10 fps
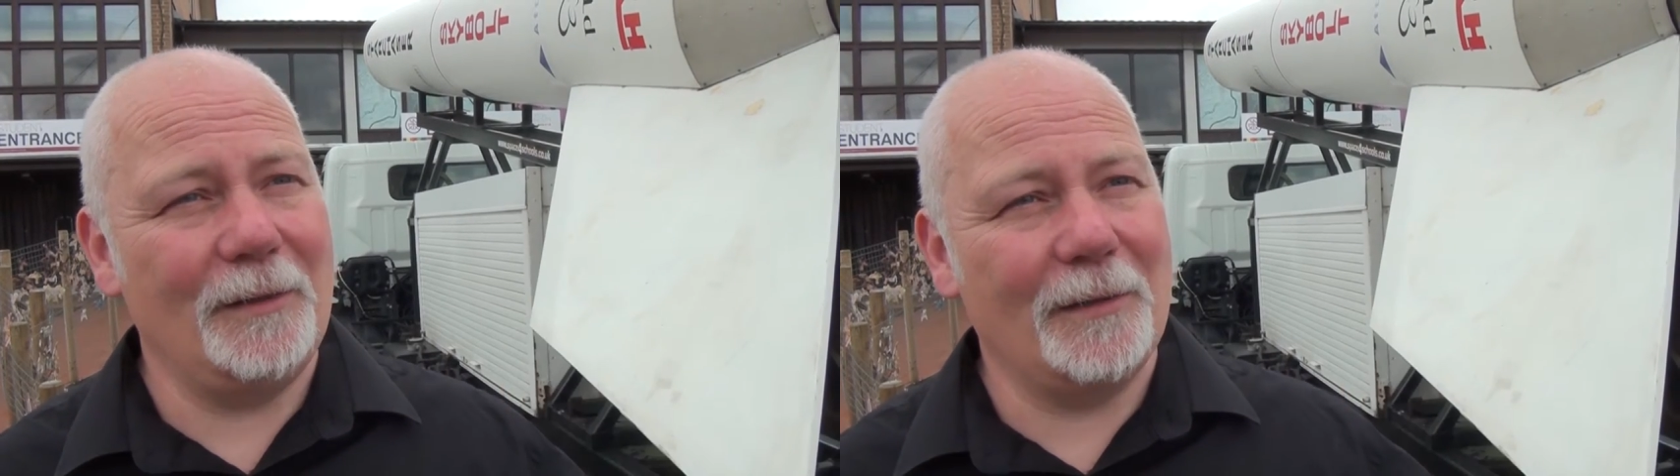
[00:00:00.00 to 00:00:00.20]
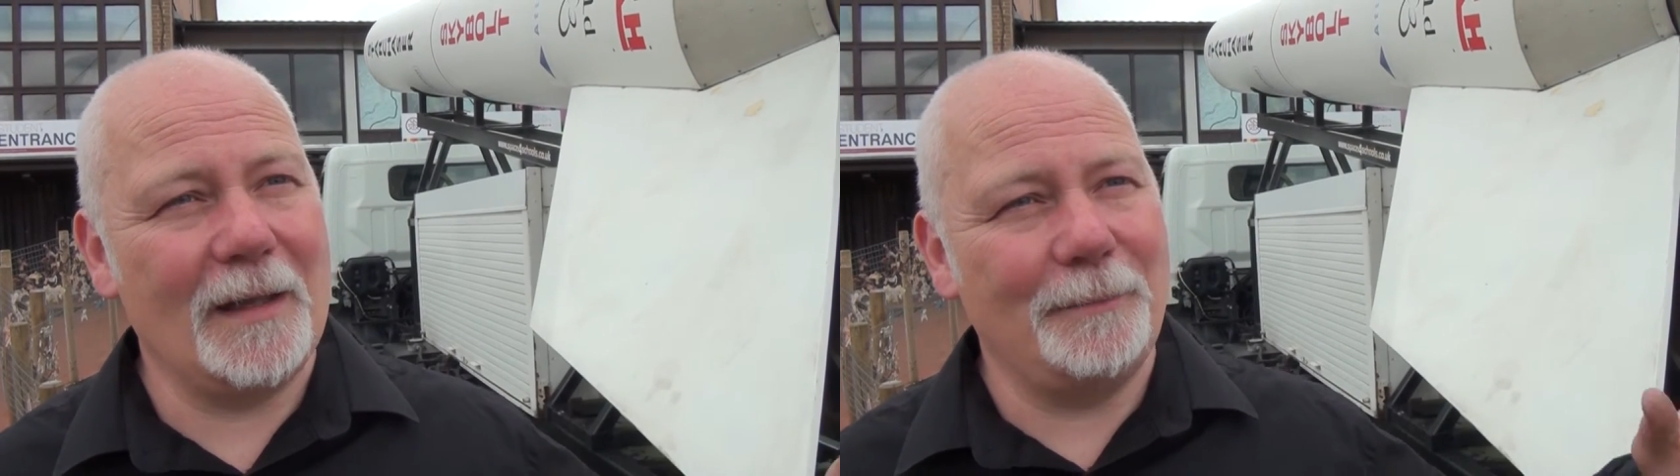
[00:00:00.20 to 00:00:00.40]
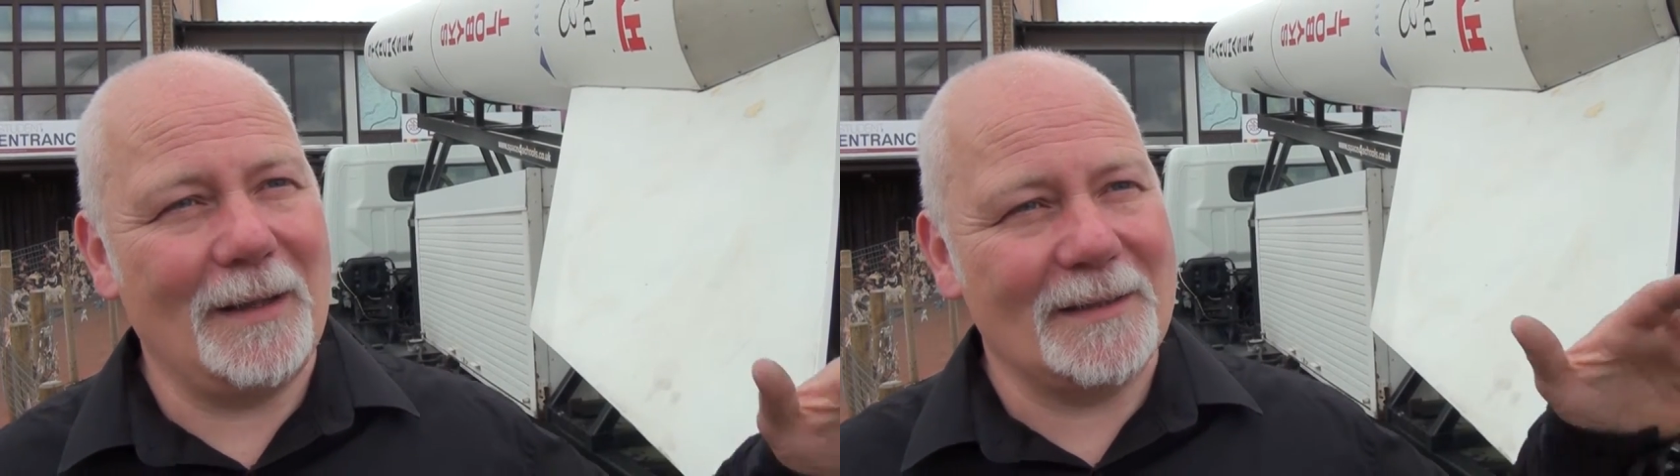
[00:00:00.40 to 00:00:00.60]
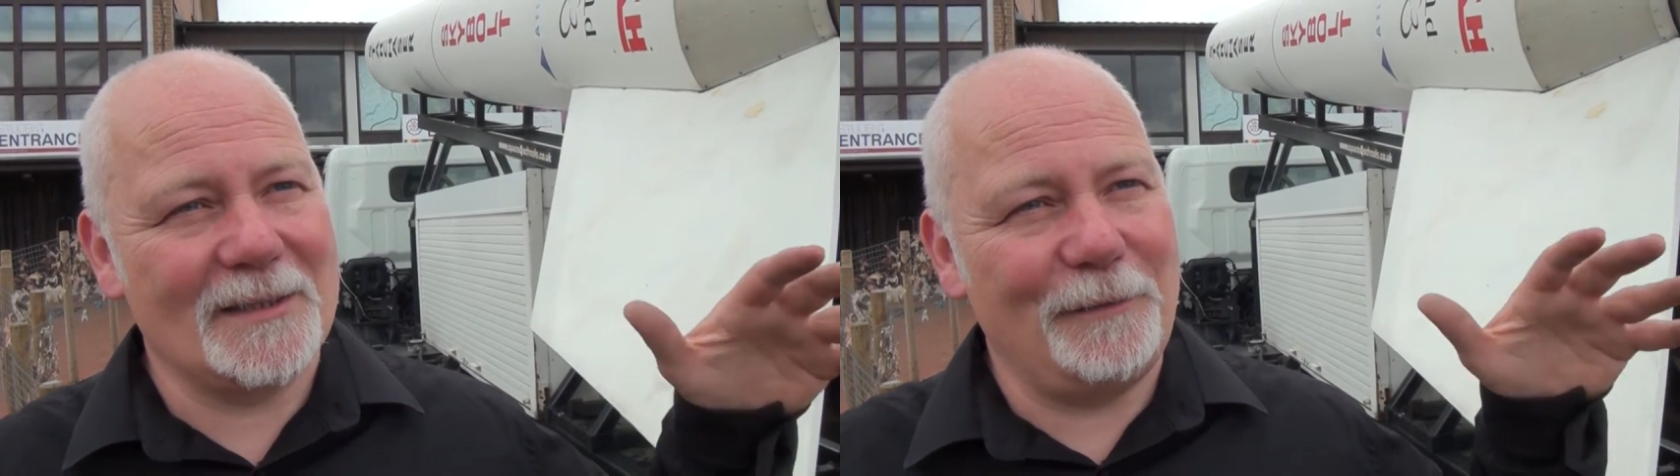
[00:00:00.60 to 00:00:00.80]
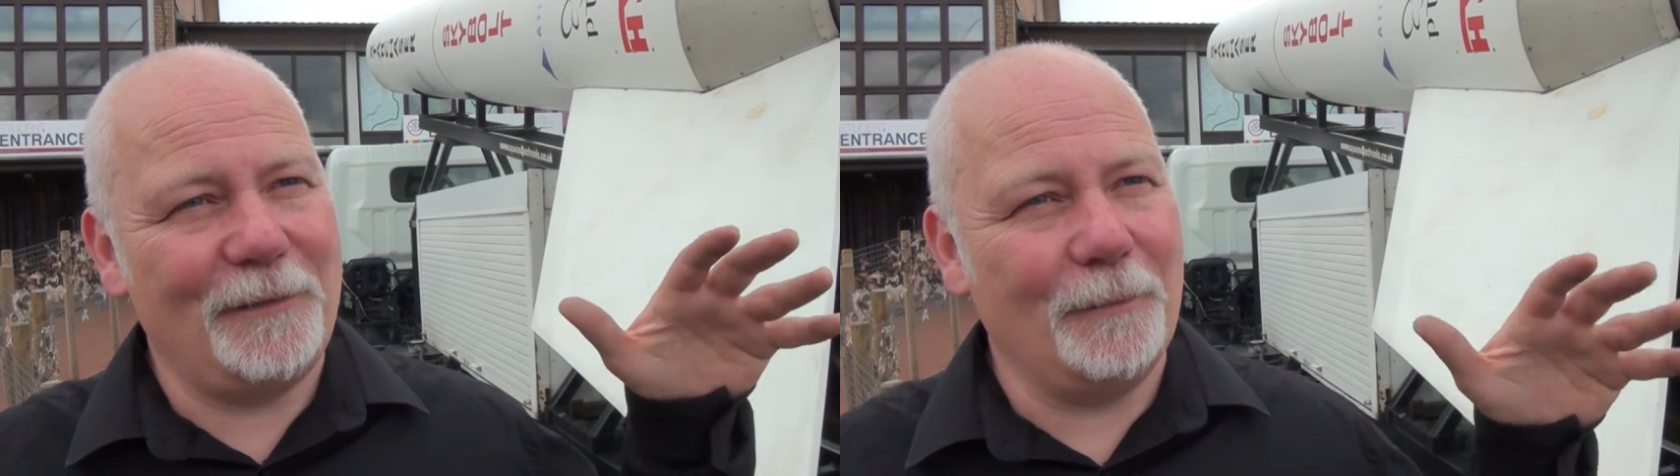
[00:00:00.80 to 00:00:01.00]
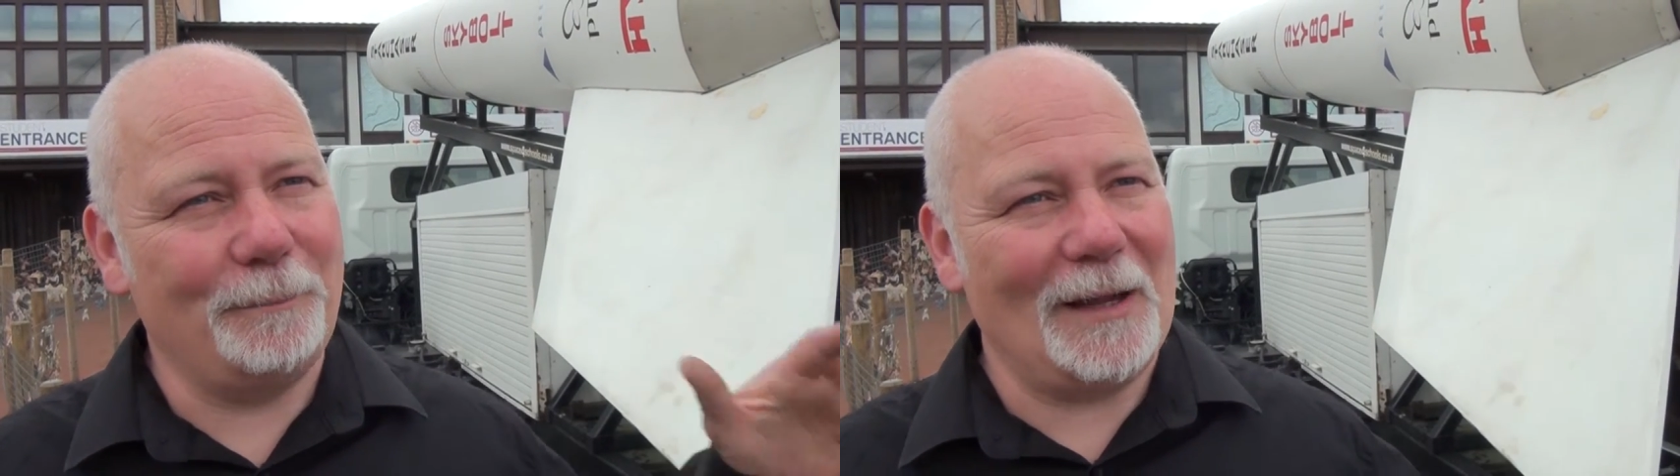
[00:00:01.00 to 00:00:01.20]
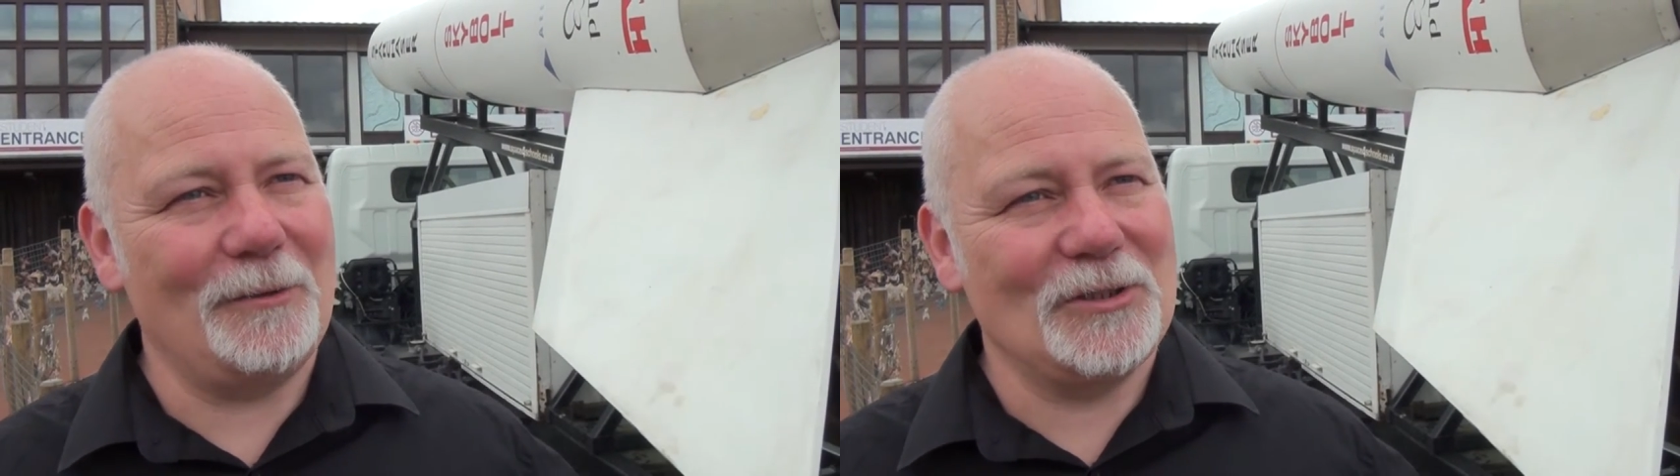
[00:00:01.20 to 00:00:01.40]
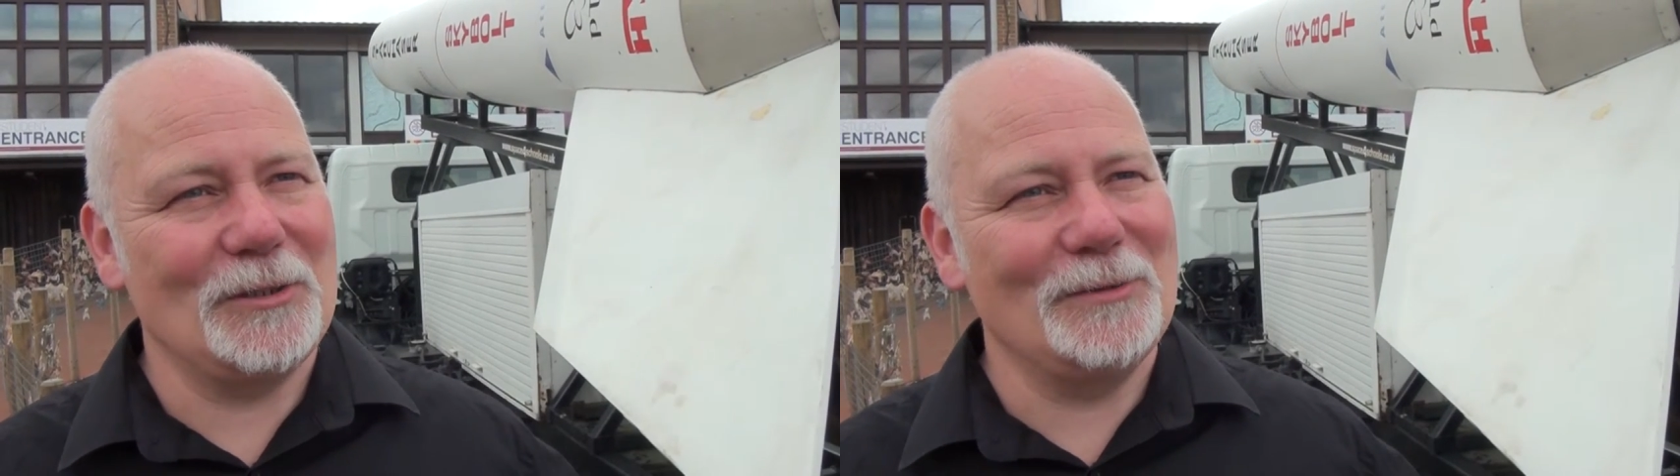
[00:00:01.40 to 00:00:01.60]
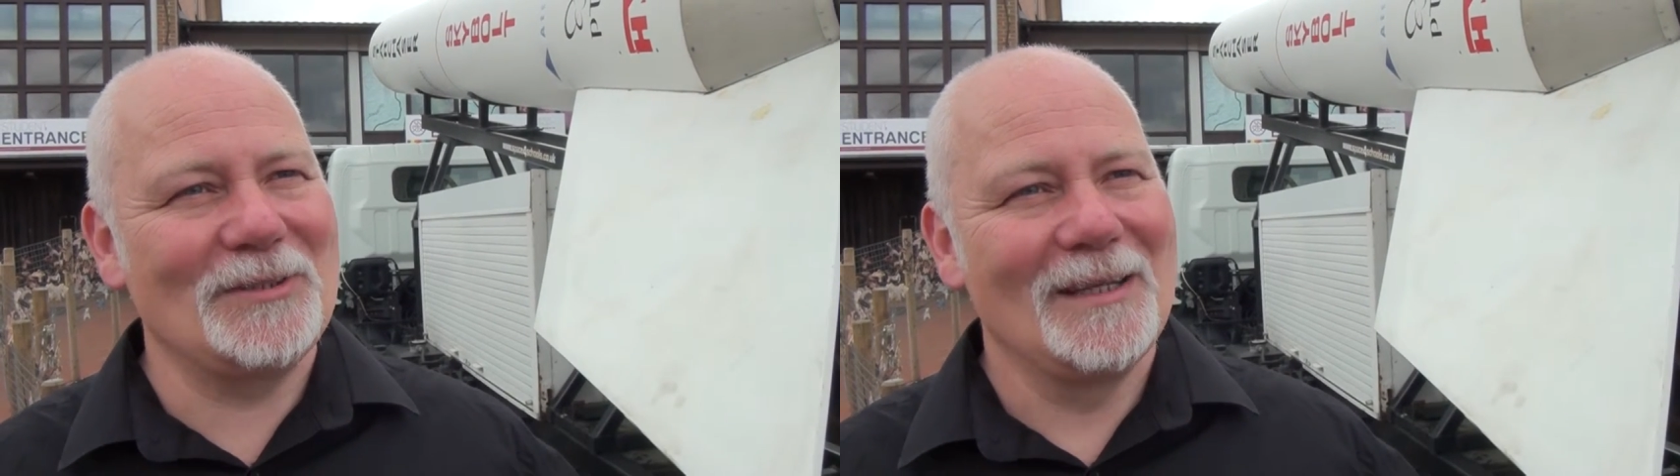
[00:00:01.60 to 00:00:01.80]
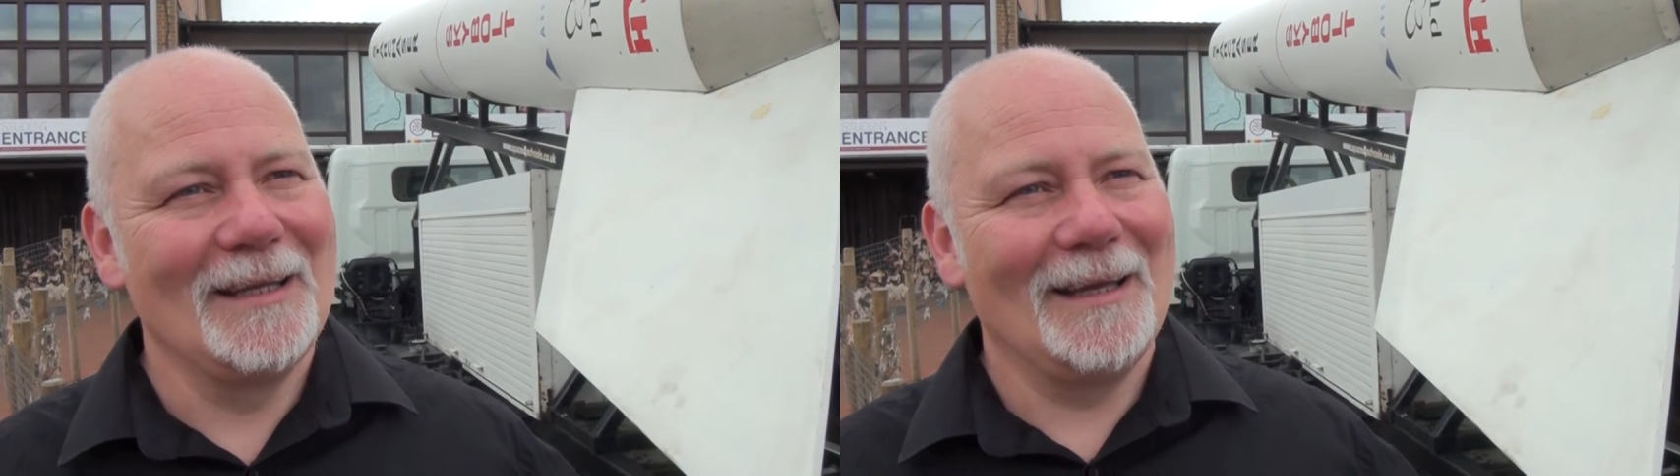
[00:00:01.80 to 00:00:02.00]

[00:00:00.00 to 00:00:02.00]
They all came back safely on parachutes.